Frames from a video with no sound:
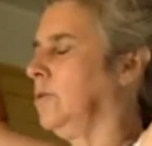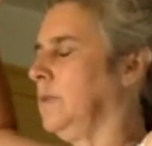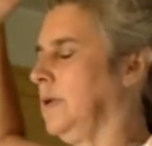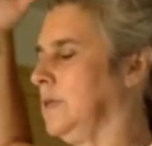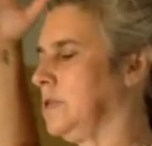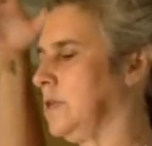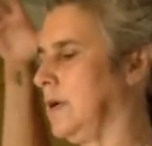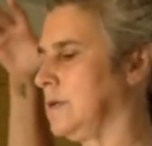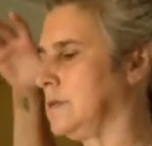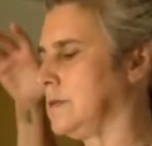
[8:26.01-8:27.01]
opening the
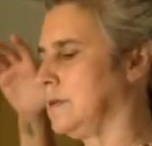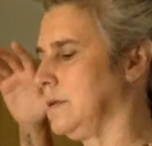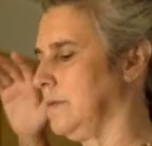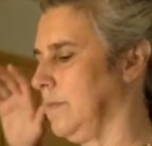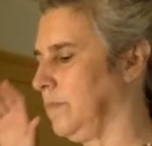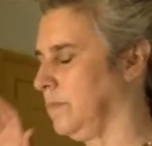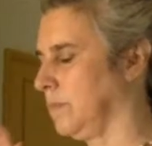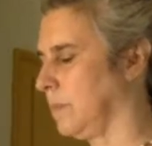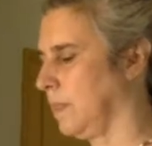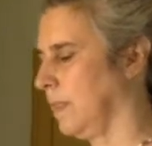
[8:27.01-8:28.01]
chest.
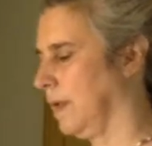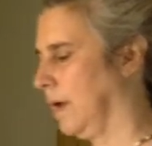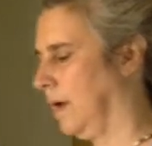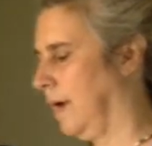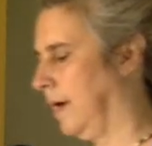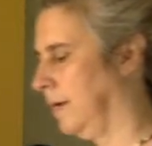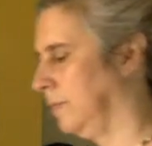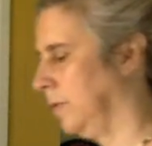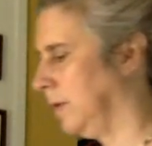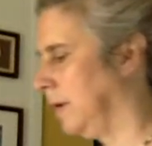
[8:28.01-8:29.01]

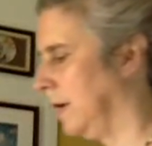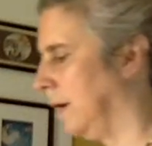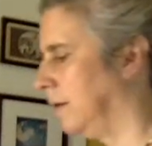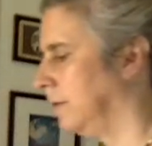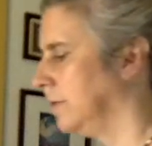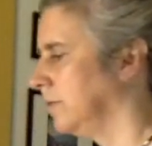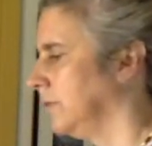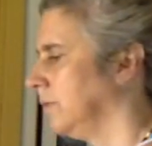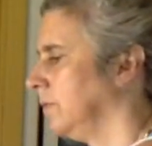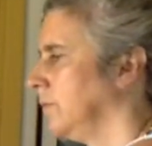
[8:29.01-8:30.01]
And breathing out.
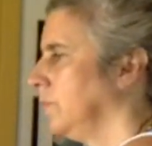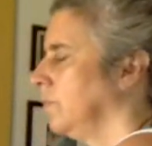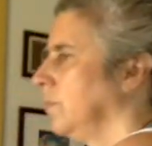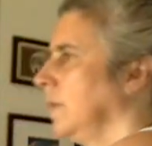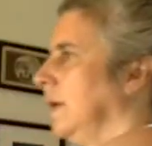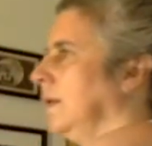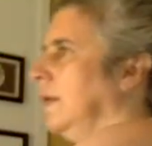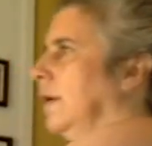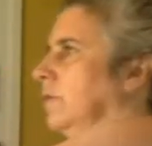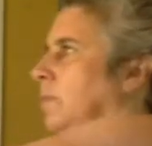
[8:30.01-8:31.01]

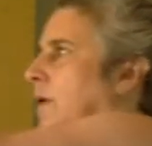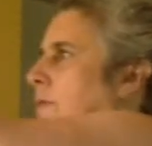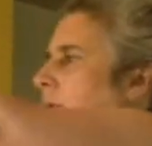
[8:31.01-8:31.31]
Last breath